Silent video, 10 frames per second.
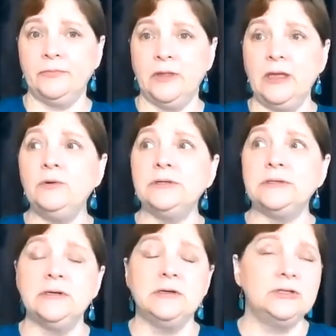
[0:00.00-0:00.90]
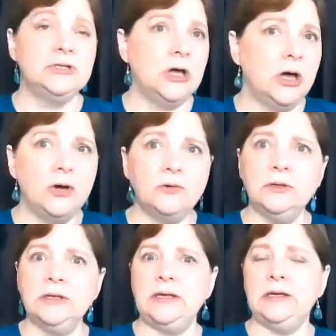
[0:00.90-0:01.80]
He was
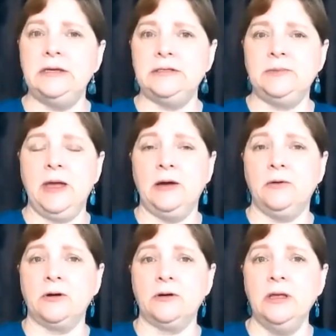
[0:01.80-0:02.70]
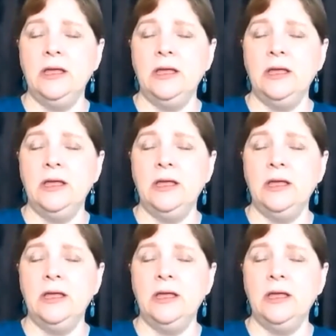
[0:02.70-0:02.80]
totally in his power.